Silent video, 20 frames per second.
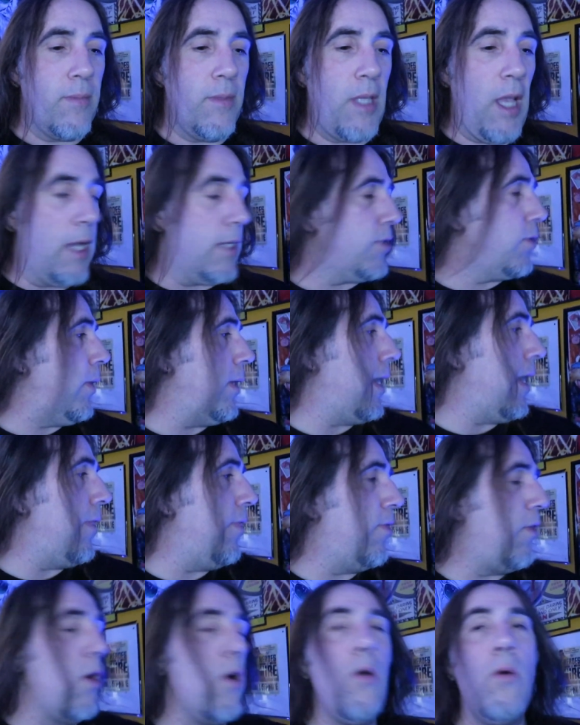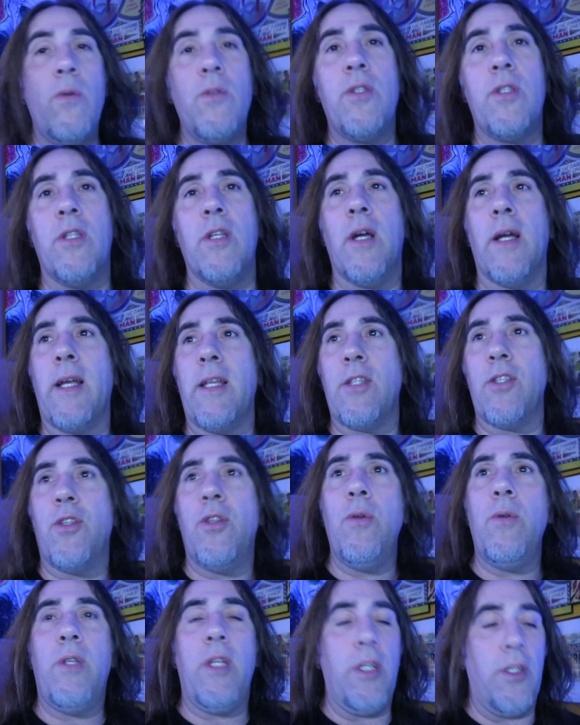yeah, so I got those, I got the
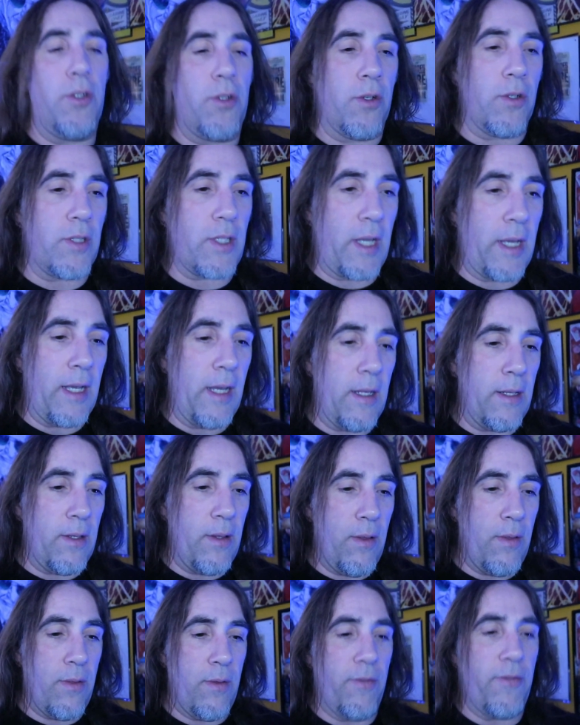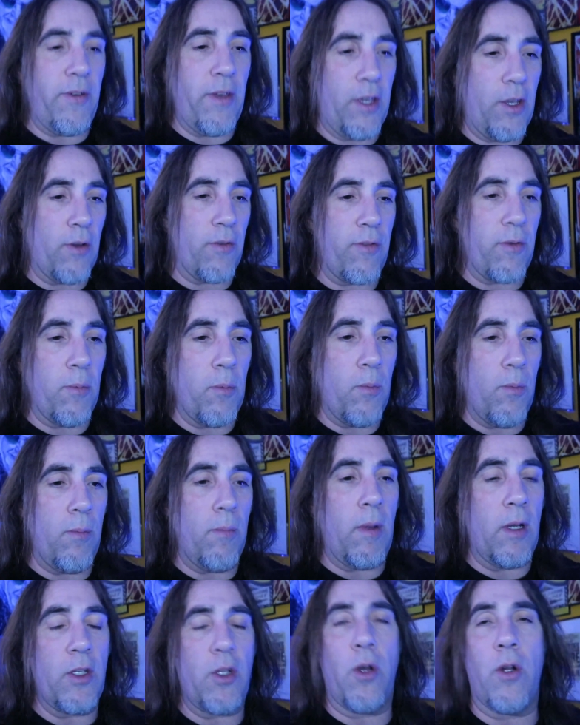two t-shirts, I got the figure from
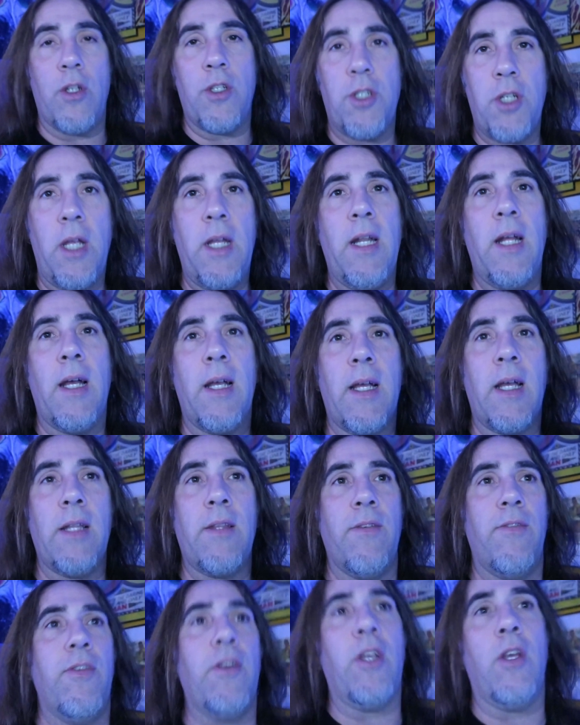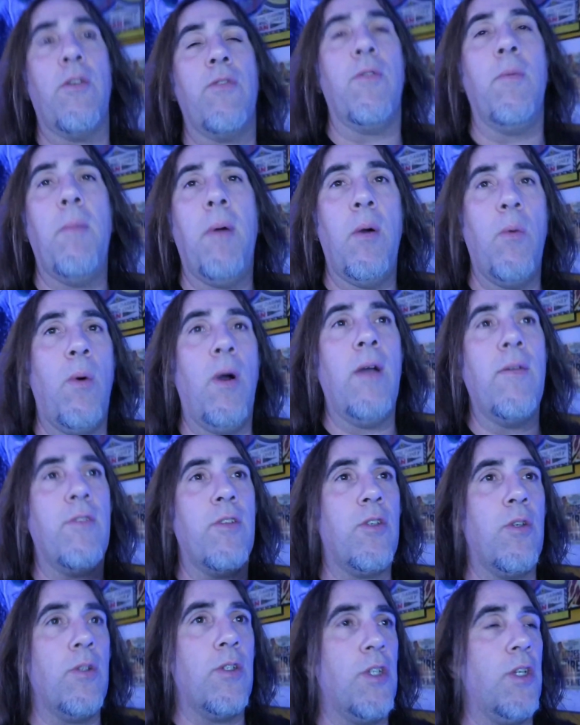my daughter Shanna, I got the figure from my wife,
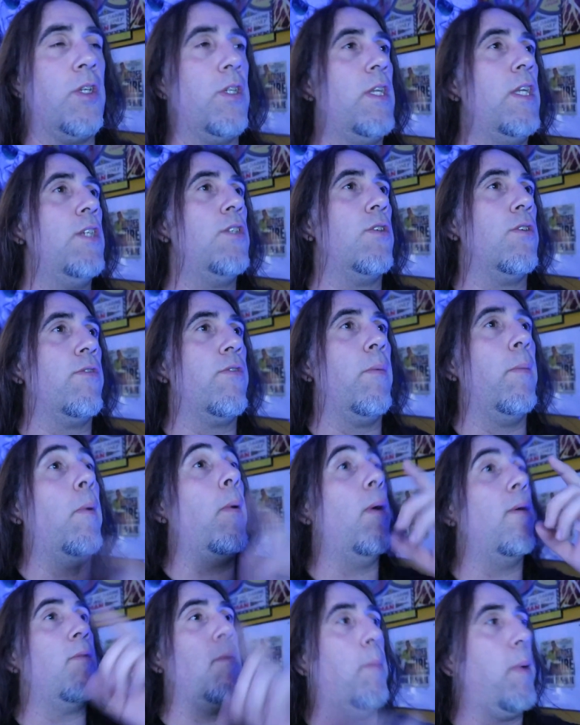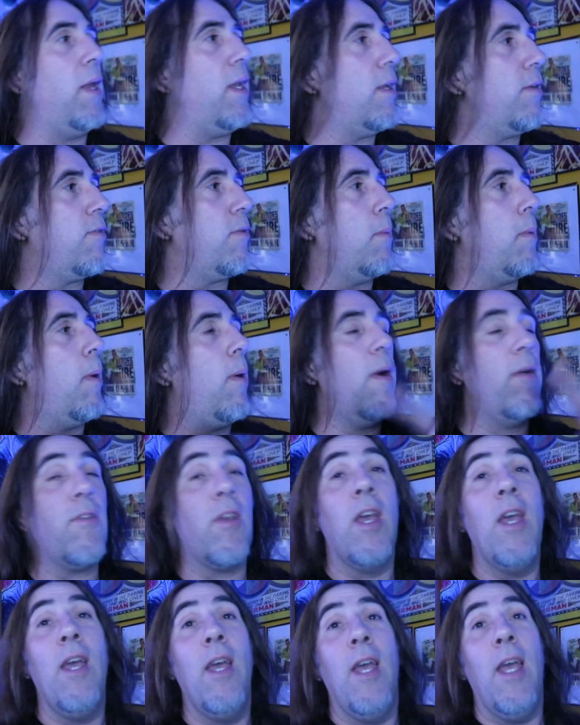the two t-shirts from my wife, the painting from my wife,
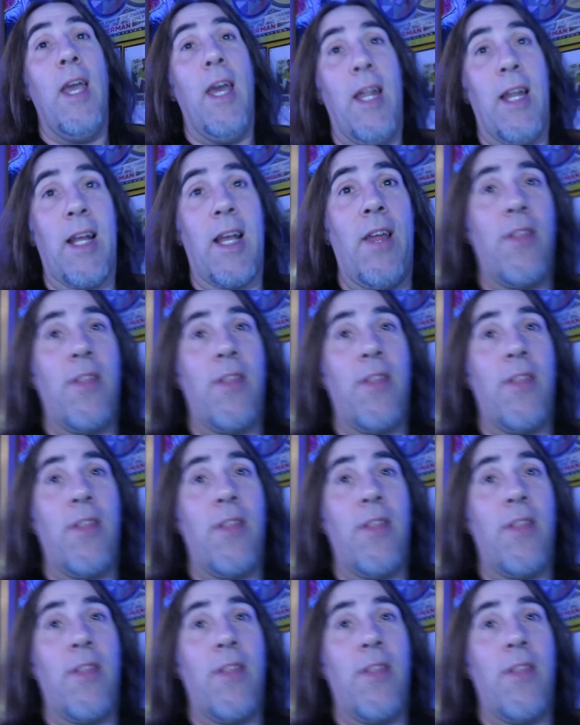and I